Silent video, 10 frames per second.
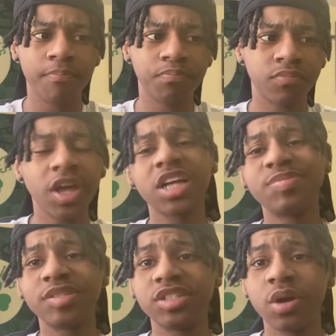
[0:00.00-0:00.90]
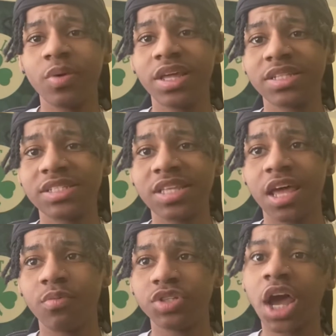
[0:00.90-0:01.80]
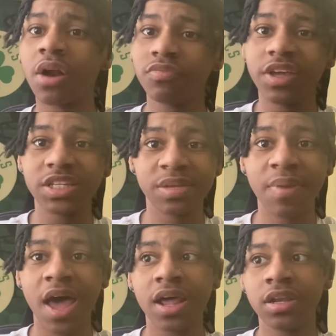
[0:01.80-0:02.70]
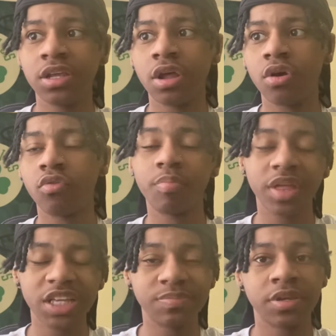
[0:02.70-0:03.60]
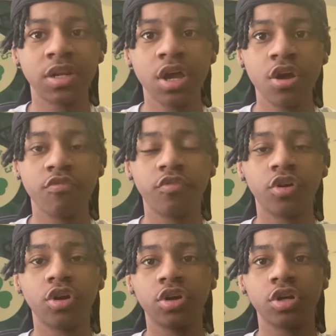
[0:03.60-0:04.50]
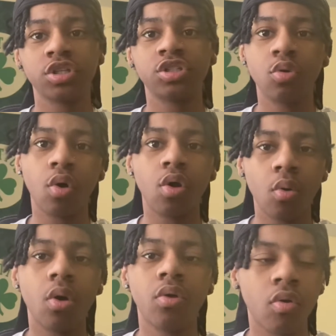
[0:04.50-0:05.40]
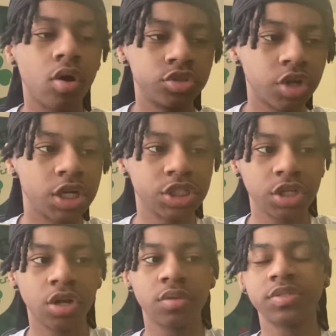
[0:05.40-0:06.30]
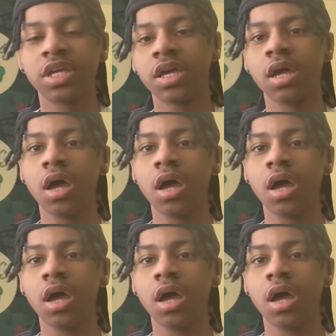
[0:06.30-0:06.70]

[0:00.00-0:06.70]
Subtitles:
They got Spencer Dinwiddie instead, which I don't think is a bad, replacement for quote unquote Goran Dragic. You know what I'm saying?